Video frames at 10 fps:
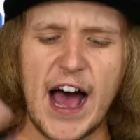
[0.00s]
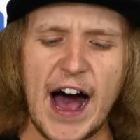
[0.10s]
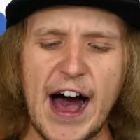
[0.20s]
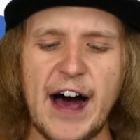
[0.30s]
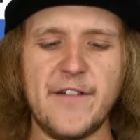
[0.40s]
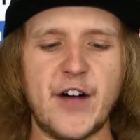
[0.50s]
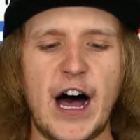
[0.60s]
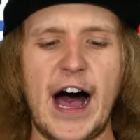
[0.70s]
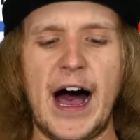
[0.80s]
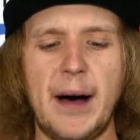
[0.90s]

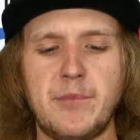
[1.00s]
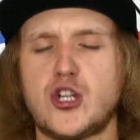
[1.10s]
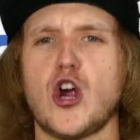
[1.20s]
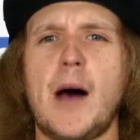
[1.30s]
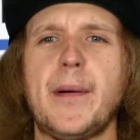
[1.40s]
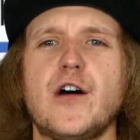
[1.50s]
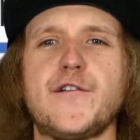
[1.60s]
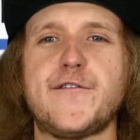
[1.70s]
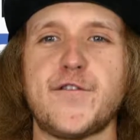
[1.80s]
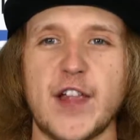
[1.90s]
of tropical
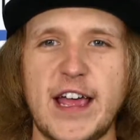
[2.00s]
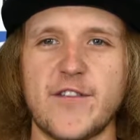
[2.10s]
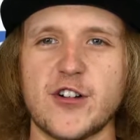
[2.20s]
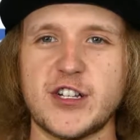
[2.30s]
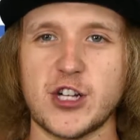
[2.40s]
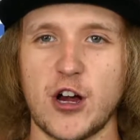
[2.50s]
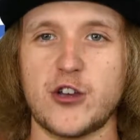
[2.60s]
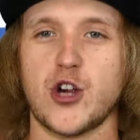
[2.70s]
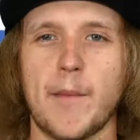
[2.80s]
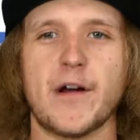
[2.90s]

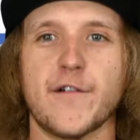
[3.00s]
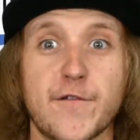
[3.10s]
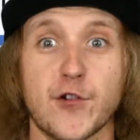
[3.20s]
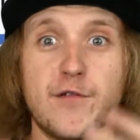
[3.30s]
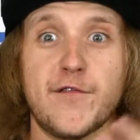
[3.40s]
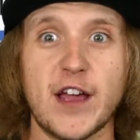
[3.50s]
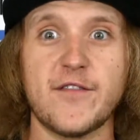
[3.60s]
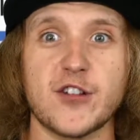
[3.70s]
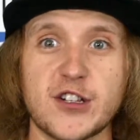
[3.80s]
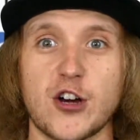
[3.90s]
fruit
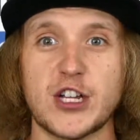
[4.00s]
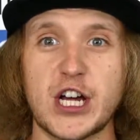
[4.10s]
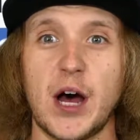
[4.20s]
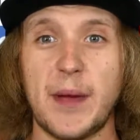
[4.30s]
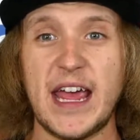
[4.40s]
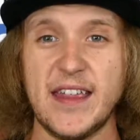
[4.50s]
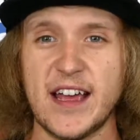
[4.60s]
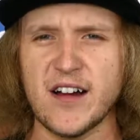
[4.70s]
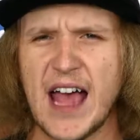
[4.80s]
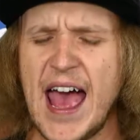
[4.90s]
flavors start to come in
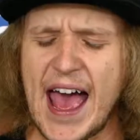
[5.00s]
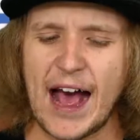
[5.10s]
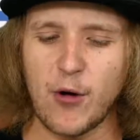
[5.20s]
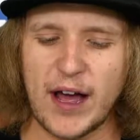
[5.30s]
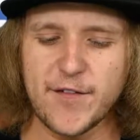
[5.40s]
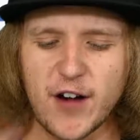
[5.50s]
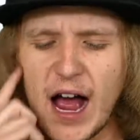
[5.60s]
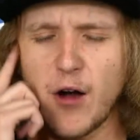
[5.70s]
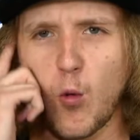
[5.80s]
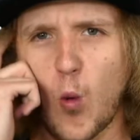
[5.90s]
there. However,
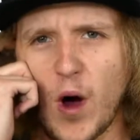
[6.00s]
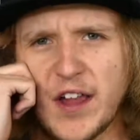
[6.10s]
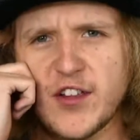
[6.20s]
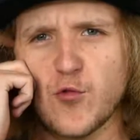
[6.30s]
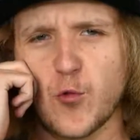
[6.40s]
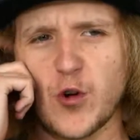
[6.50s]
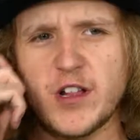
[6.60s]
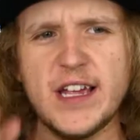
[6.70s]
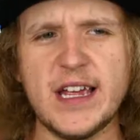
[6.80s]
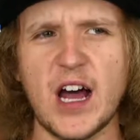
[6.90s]
I was
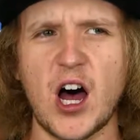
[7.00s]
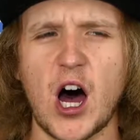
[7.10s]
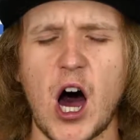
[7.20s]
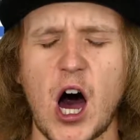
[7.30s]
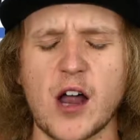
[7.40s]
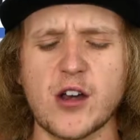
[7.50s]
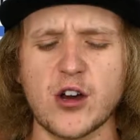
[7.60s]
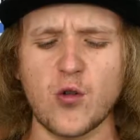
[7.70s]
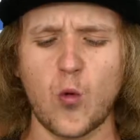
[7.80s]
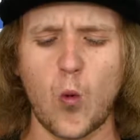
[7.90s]
really
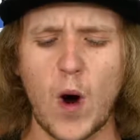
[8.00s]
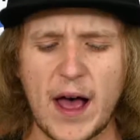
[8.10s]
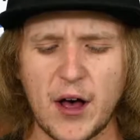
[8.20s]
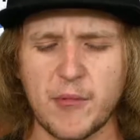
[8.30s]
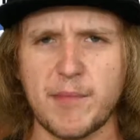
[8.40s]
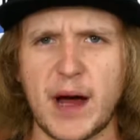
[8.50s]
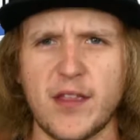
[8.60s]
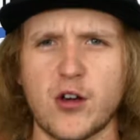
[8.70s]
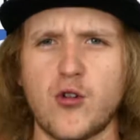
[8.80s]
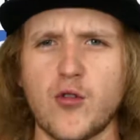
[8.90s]
underwhelmed by
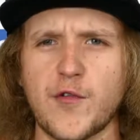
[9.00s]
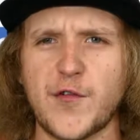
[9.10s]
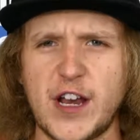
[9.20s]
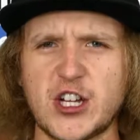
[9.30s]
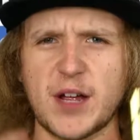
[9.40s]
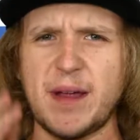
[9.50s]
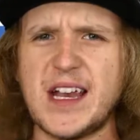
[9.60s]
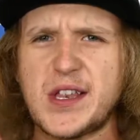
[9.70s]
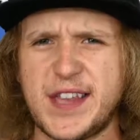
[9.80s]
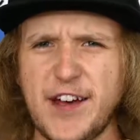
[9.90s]
the cool finish. I mean,
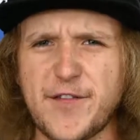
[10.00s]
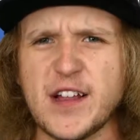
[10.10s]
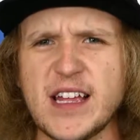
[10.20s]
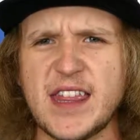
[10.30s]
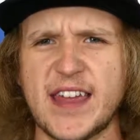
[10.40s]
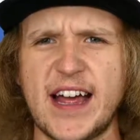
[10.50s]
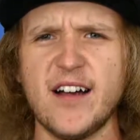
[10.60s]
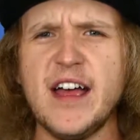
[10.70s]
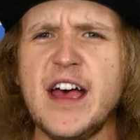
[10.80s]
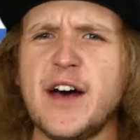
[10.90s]
it's definitely
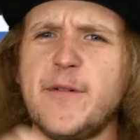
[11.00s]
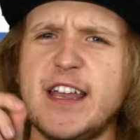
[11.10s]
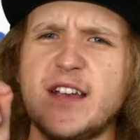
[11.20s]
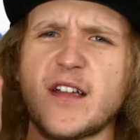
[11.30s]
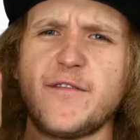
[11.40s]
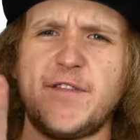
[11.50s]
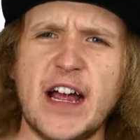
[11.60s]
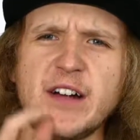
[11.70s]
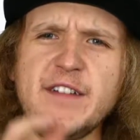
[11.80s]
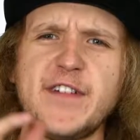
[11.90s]
there, but it's
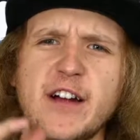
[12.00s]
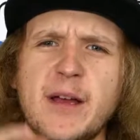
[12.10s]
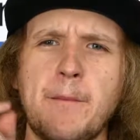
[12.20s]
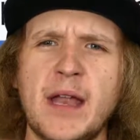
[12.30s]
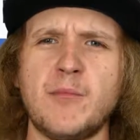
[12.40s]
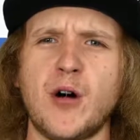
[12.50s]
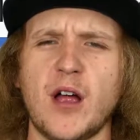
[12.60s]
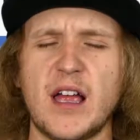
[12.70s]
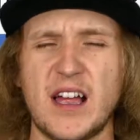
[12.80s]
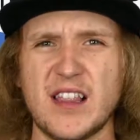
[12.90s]
very, very minimal.
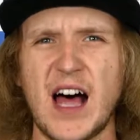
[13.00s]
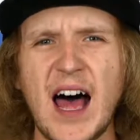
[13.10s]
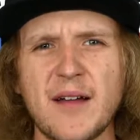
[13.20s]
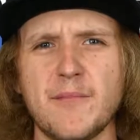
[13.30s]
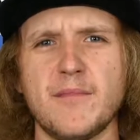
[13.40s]
A lot